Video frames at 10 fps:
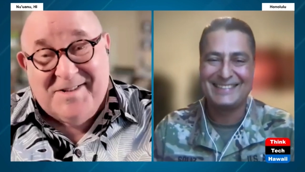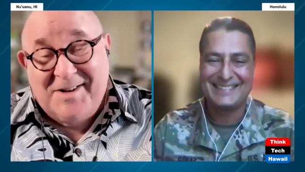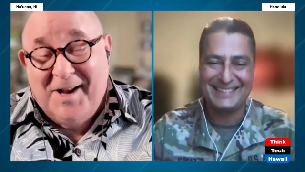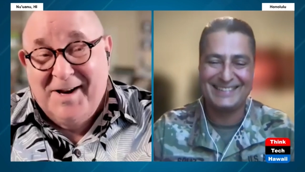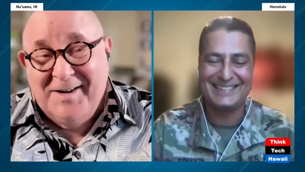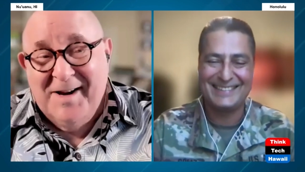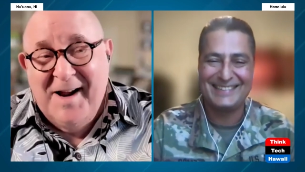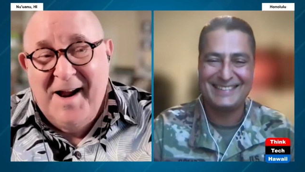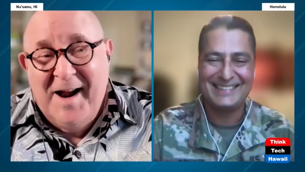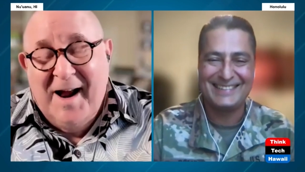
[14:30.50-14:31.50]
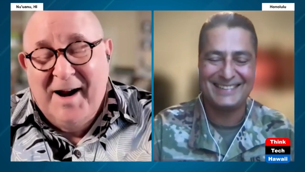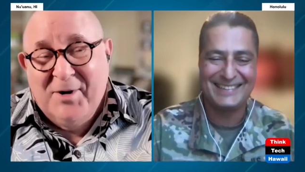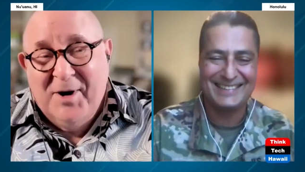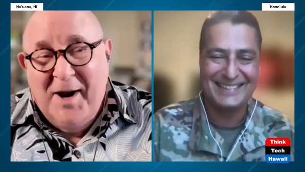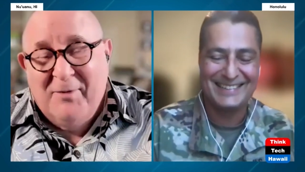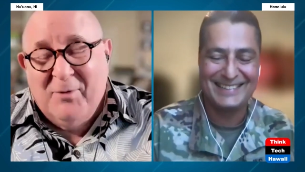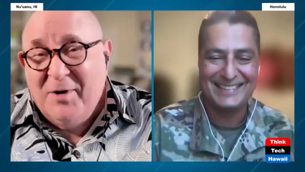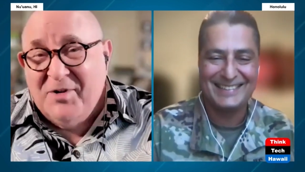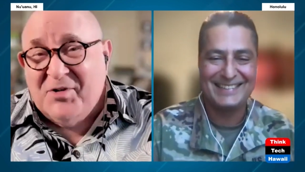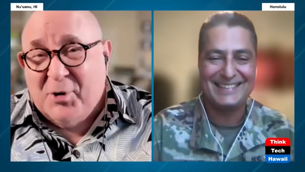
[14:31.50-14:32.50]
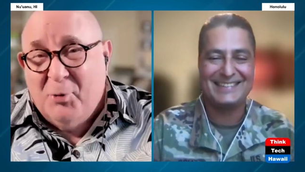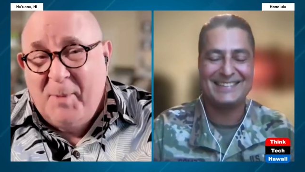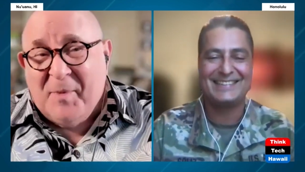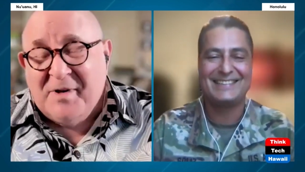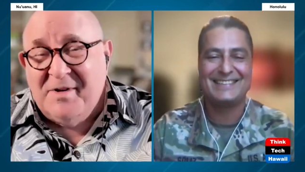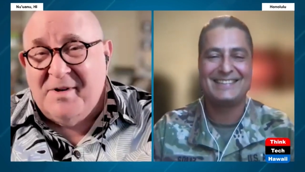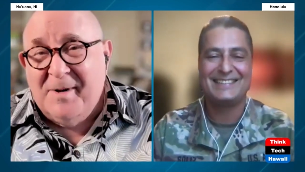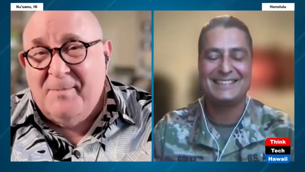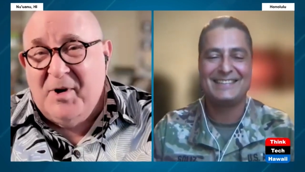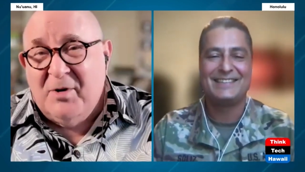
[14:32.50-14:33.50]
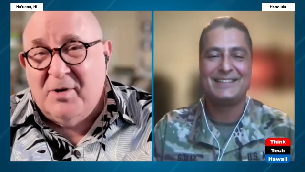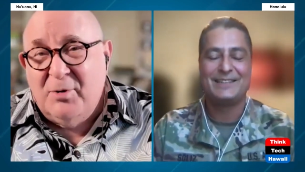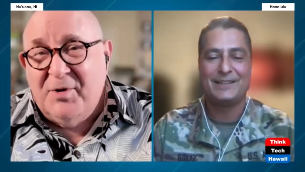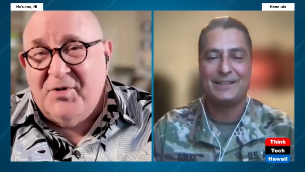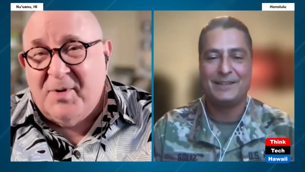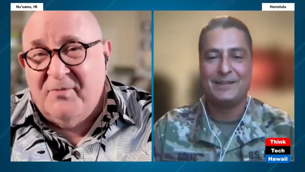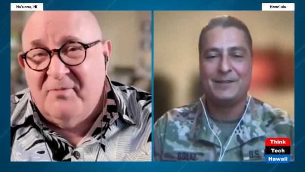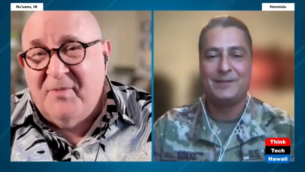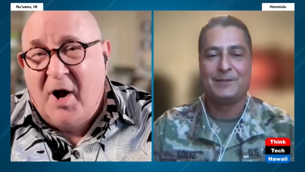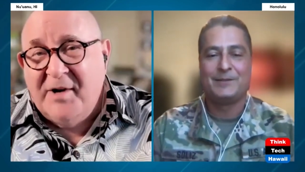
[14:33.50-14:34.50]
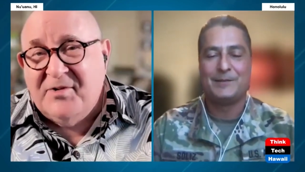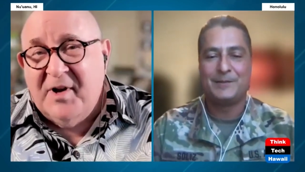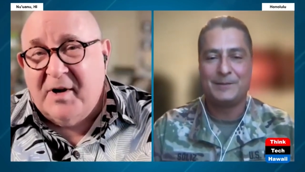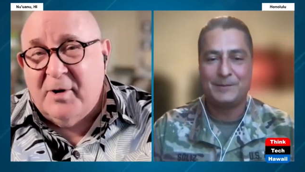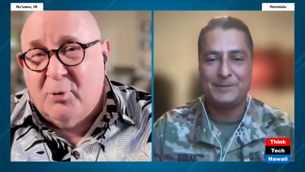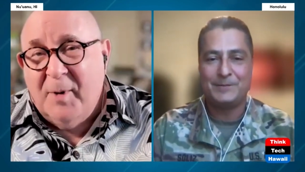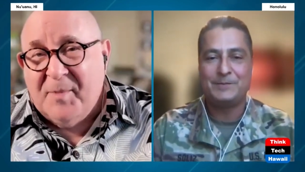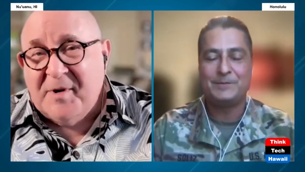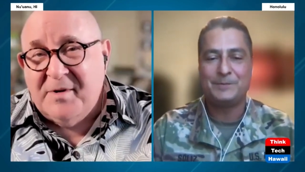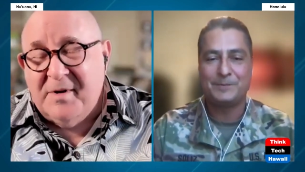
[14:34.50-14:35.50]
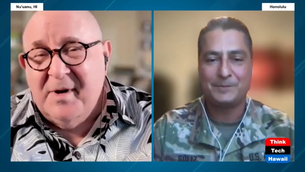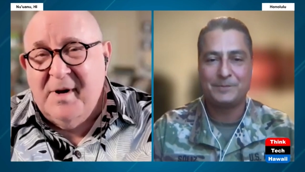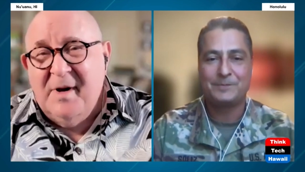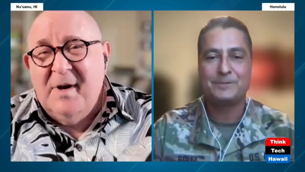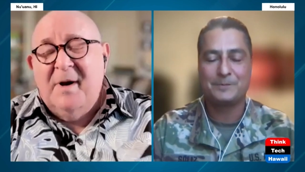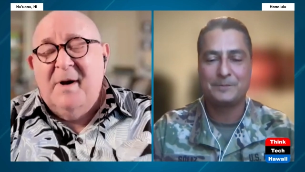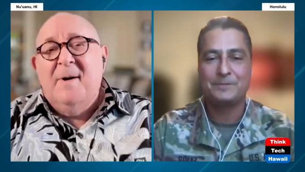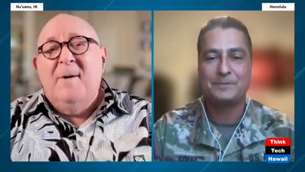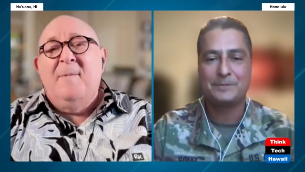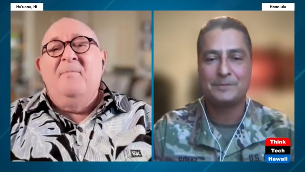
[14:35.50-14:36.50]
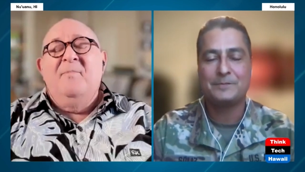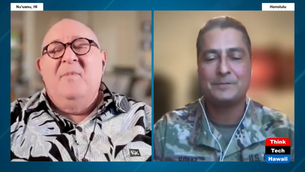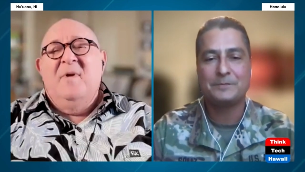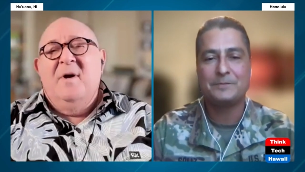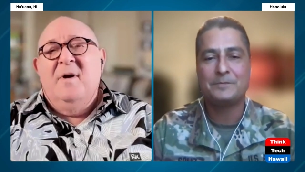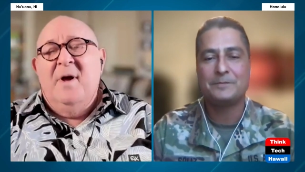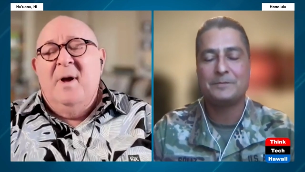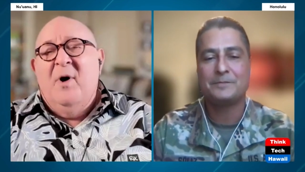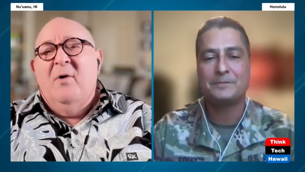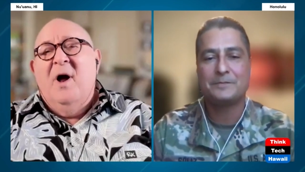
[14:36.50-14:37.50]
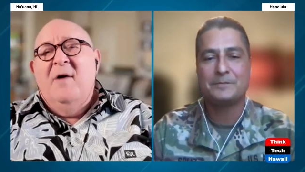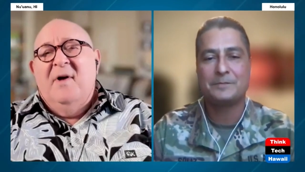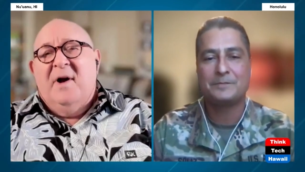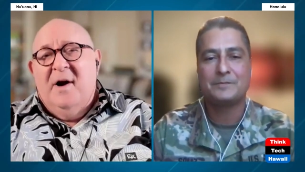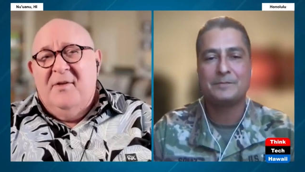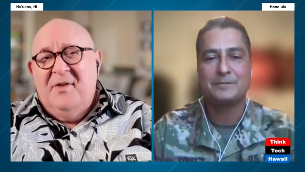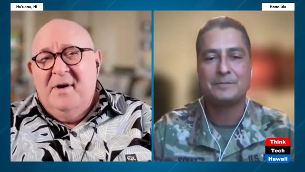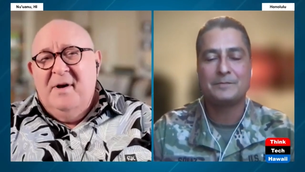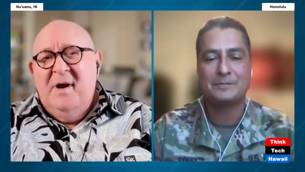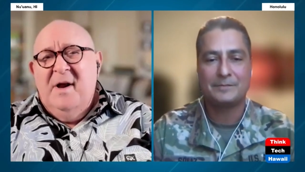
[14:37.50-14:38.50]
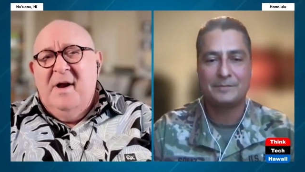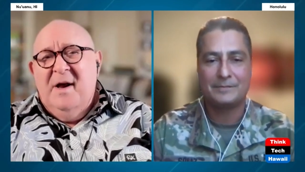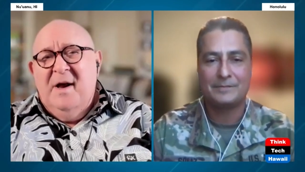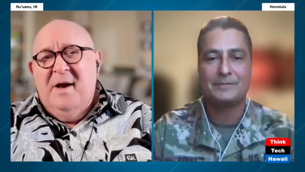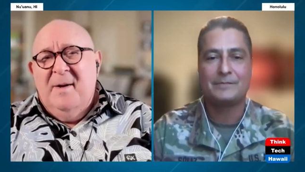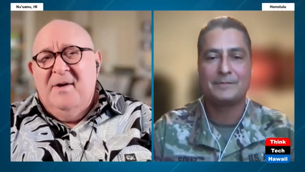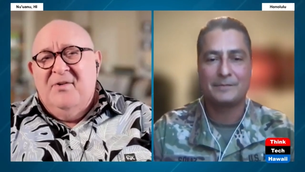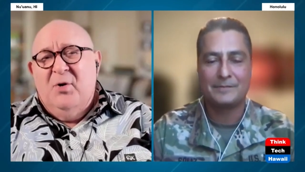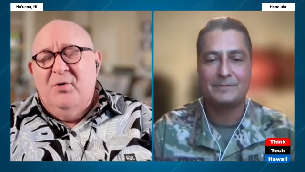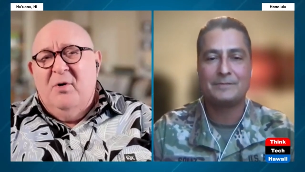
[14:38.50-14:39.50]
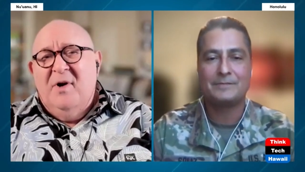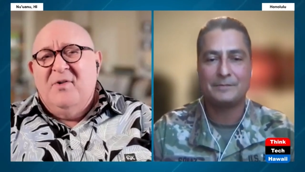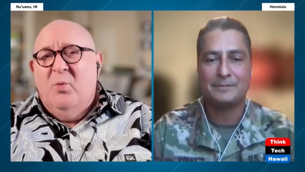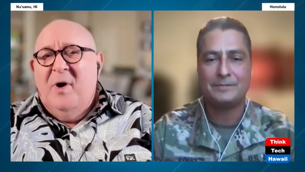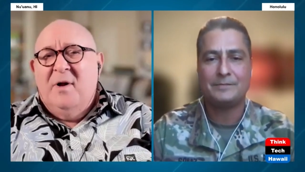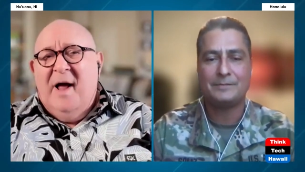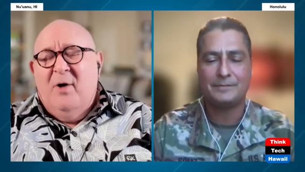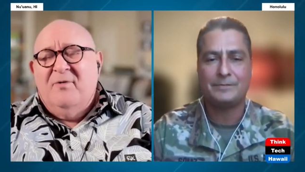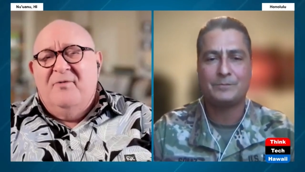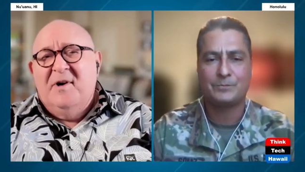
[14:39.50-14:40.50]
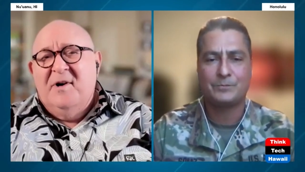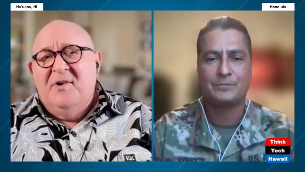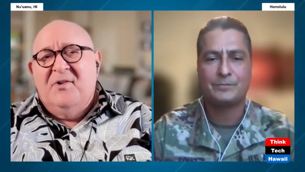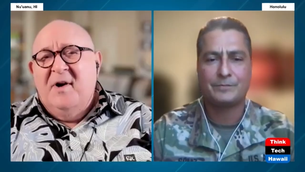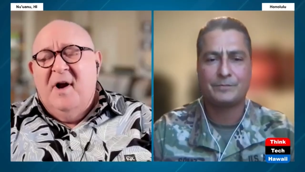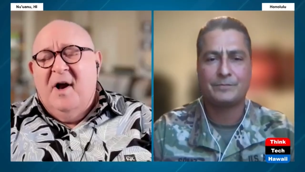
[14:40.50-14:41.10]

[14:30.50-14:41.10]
Speaker 1: that's a lot. And you have all this equipment, including some high-tech equipment, MRI, that kind of thing. And so you're as well outfitted as any